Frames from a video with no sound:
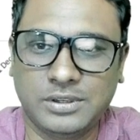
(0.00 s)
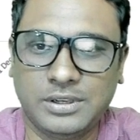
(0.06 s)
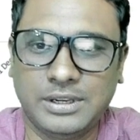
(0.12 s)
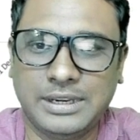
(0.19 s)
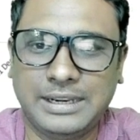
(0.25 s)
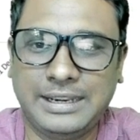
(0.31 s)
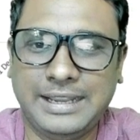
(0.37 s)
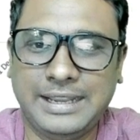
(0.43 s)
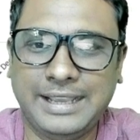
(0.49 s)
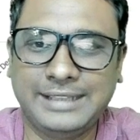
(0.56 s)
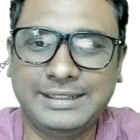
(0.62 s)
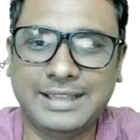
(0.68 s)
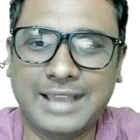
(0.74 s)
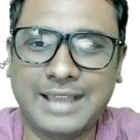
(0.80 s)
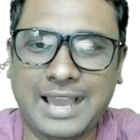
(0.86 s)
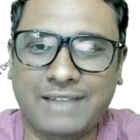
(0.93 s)
take
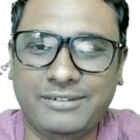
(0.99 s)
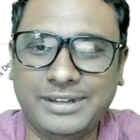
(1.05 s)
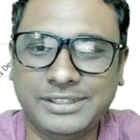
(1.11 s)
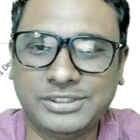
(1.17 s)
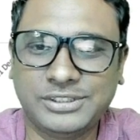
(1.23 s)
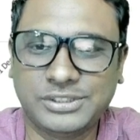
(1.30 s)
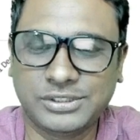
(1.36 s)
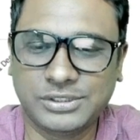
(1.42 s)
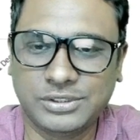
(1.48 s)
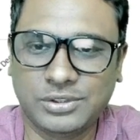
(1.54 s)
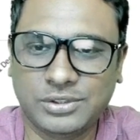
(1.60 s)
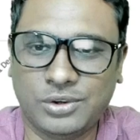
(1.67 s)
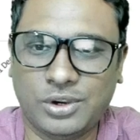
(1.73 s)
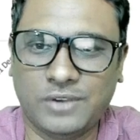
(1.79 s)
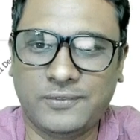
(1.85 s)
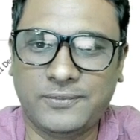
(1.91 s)
the average
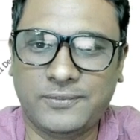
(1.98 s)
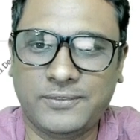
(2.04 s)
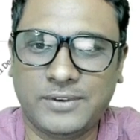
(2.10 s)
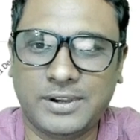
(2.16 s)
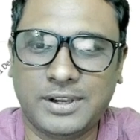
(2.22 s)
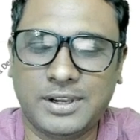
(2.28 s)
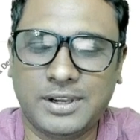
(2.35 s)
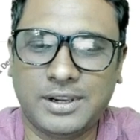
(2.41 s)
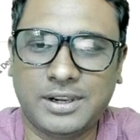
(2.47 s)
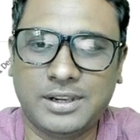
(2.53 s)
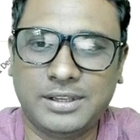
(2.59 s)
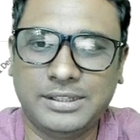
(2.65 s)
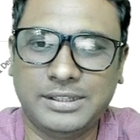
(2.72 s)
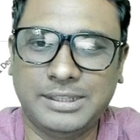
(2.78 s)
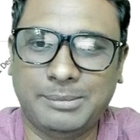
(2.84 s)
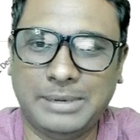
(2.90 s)
of
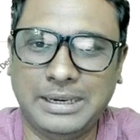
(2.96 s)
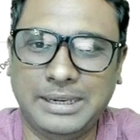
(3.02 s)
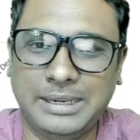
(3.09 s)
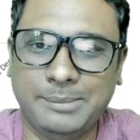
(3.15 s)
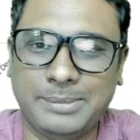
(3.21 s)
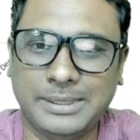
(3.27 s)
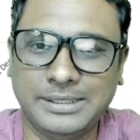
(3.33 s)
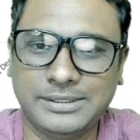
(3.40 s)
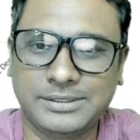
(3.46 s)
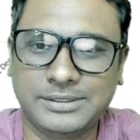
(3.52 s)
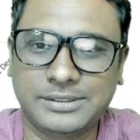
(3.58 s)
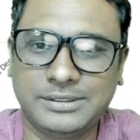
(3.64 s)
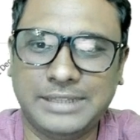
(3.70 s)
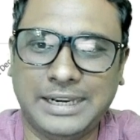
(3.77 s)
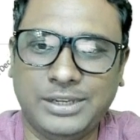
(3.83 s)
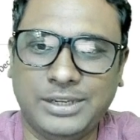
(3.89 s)
the multiples
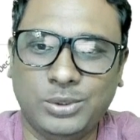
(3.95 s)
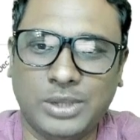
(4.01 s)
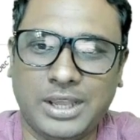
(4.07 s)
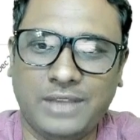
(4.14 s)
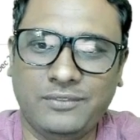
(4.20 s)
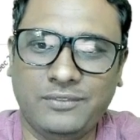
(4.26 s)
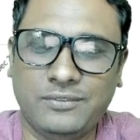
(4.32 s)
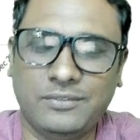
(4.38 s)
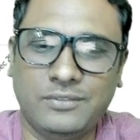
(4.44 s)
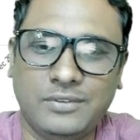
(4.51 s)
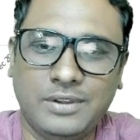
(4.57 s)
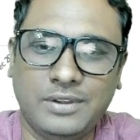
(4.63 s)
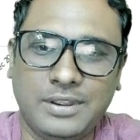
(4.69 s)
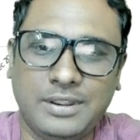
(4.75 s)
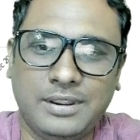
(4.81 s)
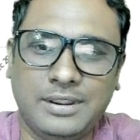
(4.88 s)
that you have,
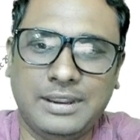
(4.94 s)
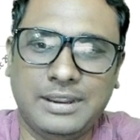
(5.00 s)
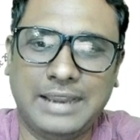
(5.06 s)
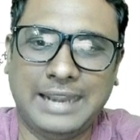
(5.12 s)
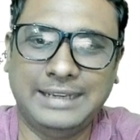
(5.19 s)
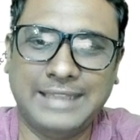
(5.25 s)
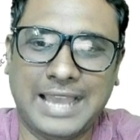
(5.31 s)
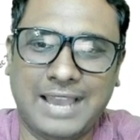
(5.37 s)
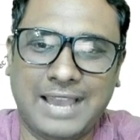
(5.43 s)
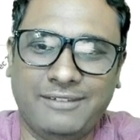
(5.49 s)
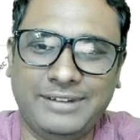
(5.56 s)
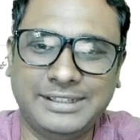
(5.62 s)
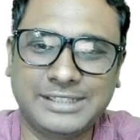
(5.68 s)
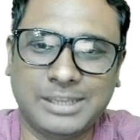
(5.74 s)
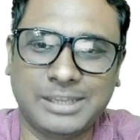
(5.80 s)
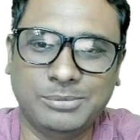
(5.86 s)
and the
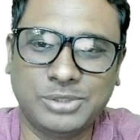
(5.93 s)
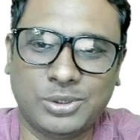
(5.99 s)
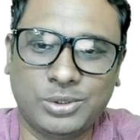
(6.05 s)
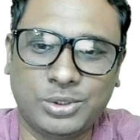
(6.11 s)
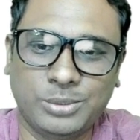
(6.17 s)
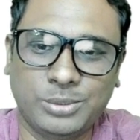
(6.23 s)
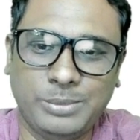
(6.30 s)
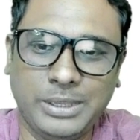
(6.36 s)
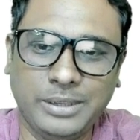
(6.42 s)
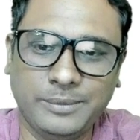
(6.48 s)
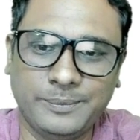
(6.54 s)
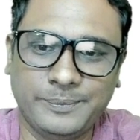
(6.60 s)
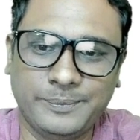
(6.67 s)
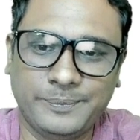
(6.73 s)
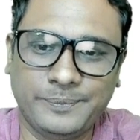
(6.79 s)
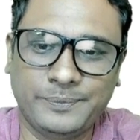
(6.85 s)
average comes out to be zero
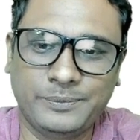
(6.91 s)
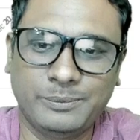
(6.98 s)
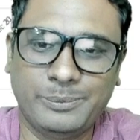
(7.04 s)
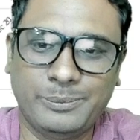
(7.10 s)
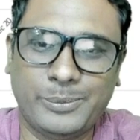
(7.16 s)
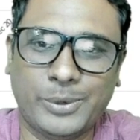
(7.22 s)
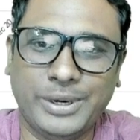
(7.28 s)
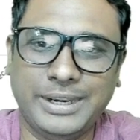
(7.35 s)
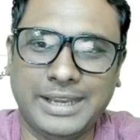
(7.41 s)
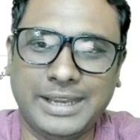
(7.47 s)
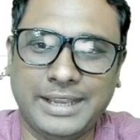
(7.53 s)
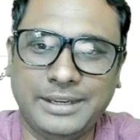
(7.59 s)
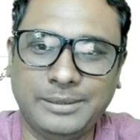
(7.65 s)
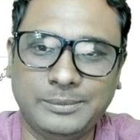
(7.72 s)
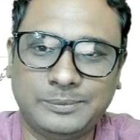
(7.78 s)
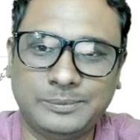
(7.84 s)
point
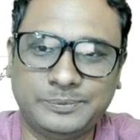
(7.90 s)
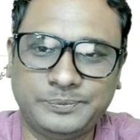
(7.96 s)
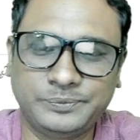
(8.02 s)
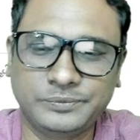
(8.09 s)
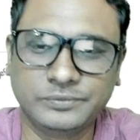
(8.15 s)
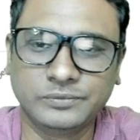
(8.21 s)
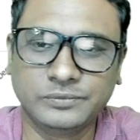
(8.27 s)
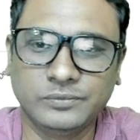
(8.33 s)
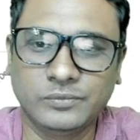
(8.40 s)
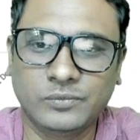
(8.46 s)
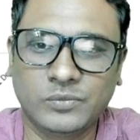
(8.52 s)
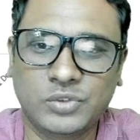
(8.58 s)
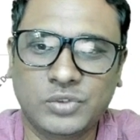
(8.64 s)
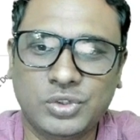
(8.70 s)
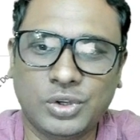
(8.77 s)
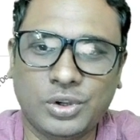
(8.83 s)
0.9.
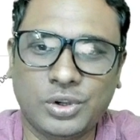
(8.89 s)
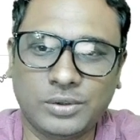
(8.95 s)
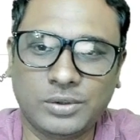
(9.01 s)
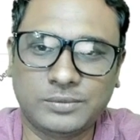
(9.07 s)
So